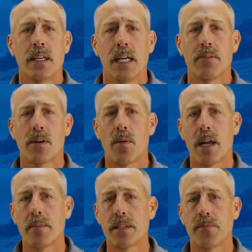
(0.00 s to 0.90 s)
and
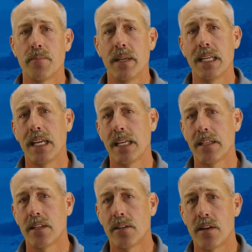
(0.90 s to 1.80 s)
requirements for
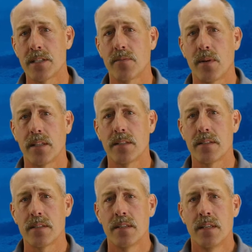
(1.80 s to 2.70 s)
mitigating the loss of
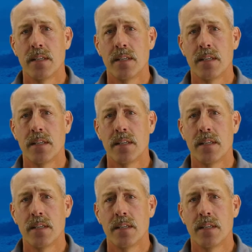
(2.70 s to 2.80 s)
wetlands,